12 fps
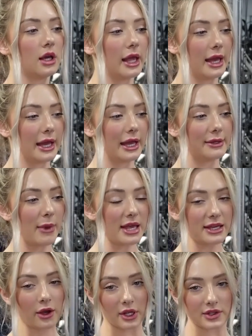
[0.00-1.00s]
and my
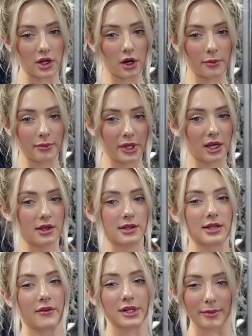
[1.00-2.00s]
ego gets hurt
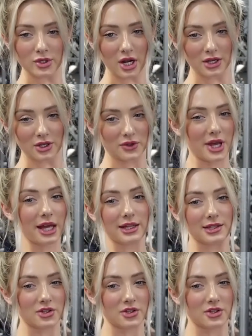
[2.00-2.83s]
because every time I try to do 10s,